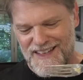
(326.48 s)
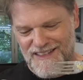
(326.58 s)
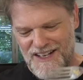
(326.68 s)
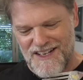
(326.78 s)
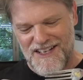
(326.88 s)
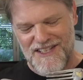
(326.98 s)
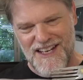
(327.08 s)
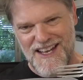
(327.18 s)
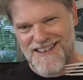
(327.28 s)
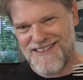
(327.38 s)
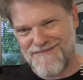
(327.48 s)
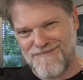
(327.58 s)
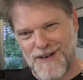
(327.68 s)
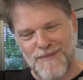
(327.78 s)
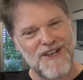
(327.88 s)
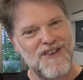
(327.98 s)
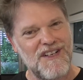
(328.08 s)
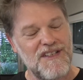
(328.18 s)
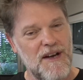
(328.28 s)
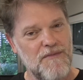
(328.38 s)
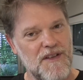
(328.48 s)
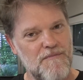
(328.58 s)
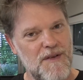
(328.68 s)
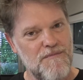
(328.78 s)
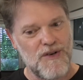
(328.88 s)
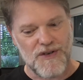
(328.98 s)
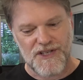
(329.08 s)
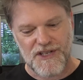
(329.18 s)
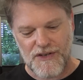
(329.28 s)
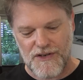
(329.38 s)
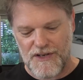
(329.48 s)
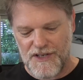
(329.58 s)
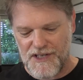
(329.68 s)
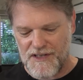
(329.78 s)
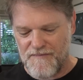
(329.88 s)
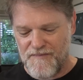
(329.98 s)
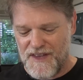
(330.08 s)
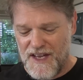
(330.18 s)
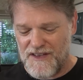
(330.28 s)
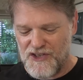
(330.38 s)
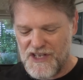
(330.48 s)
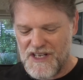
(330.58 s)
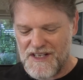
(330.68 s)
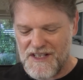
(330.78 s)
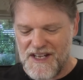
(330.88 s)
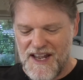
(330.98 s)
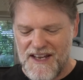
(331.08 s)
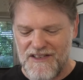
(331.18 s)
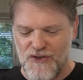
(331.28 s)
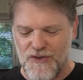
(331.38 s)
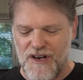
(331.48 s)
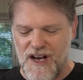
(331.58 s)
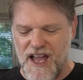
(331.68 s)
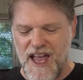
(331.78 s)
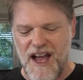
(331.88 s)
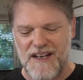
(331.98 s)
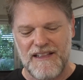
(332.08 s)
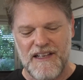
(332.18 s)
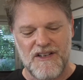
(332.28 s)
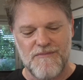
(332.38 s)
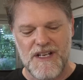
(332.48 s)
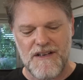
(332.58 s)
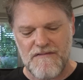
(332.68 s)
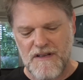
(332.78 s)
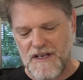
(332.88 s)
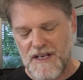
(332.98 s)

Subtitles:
Like I said, probably could have done with a bit more sauce, and the chicken can dry out a little bit,